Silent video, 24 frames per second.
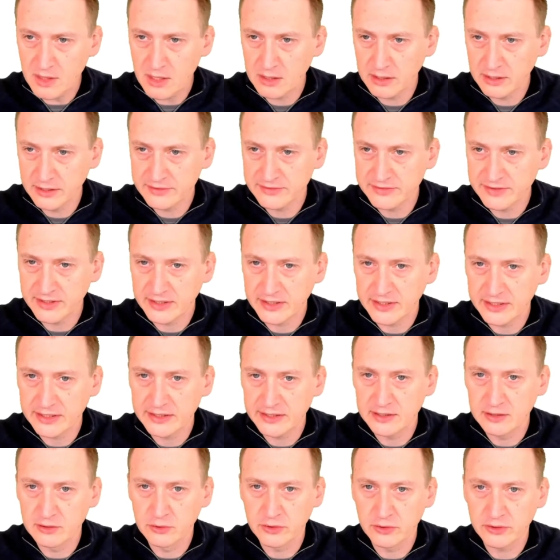Let's take a
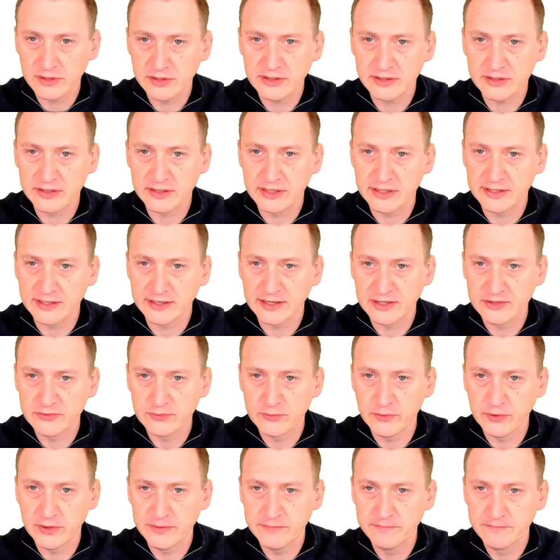look at the next
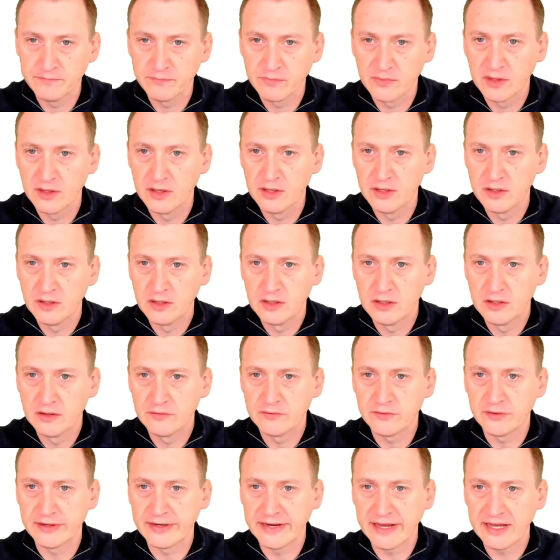one.
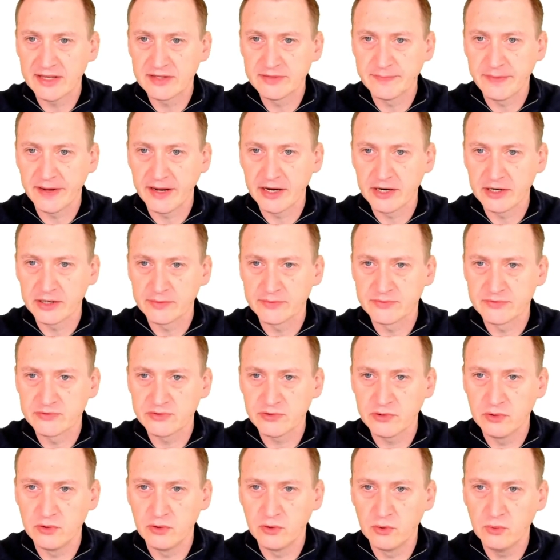For NAS backups,
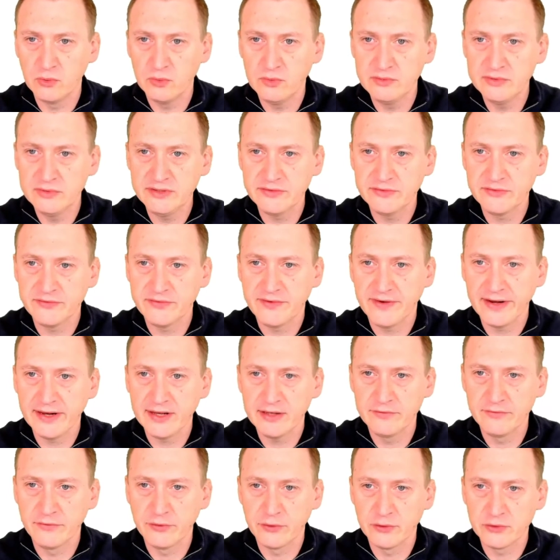only
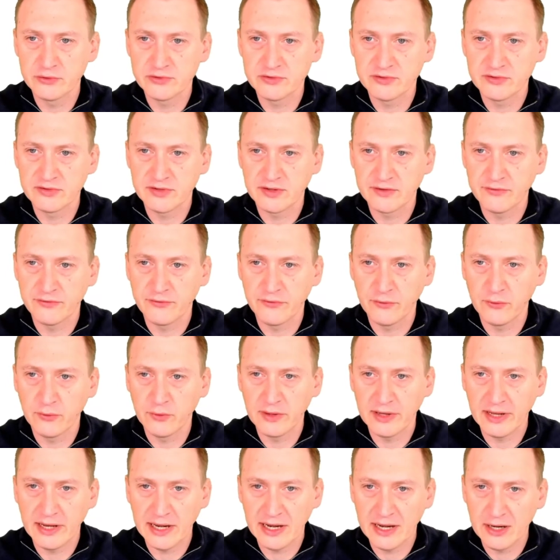file versions that
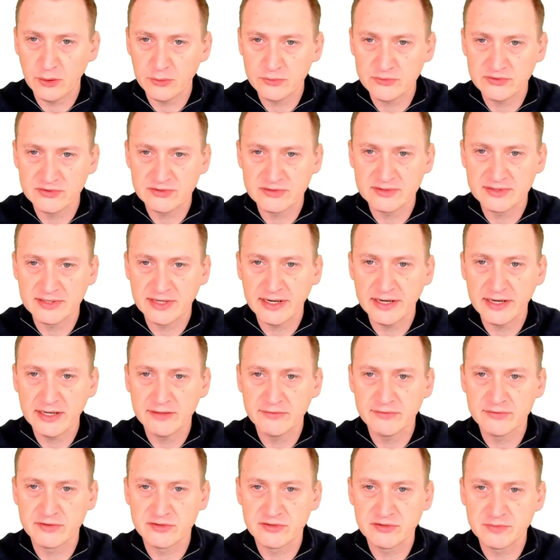fall outside of
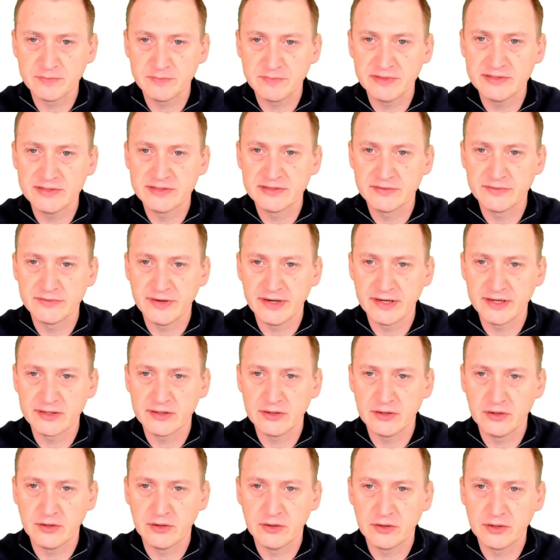the specified
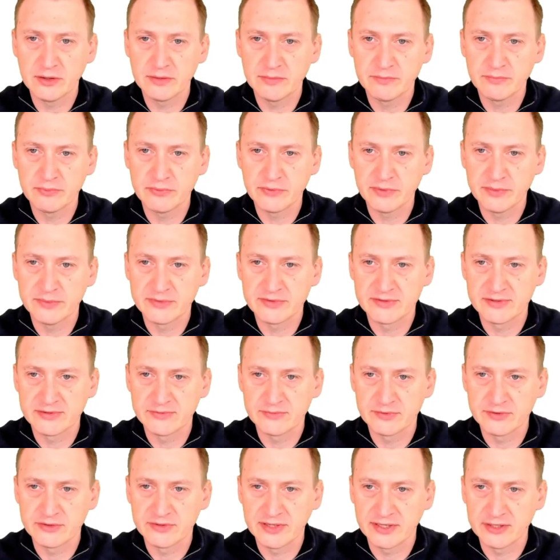on-premises
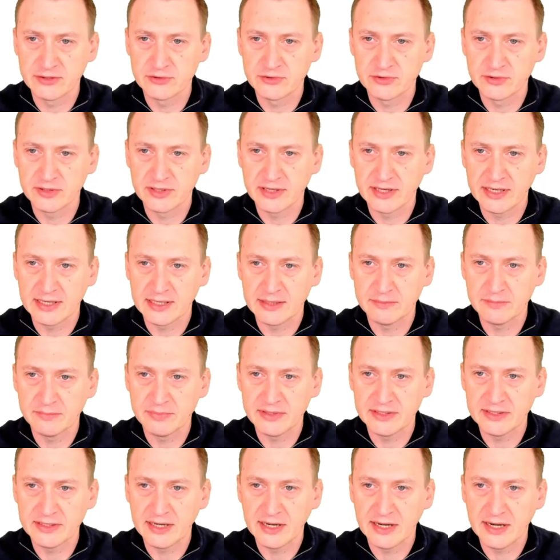retention can
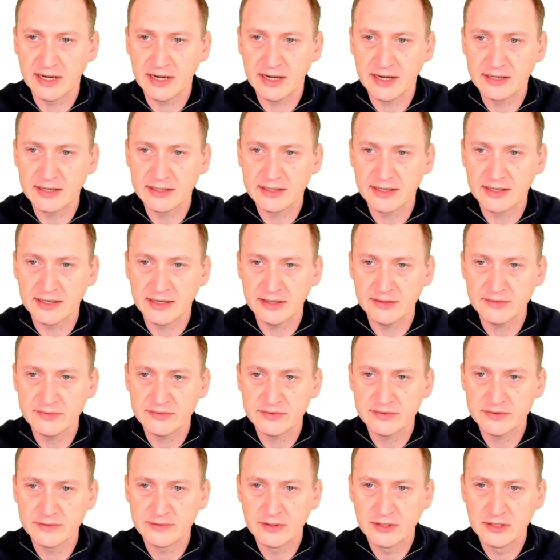be archived.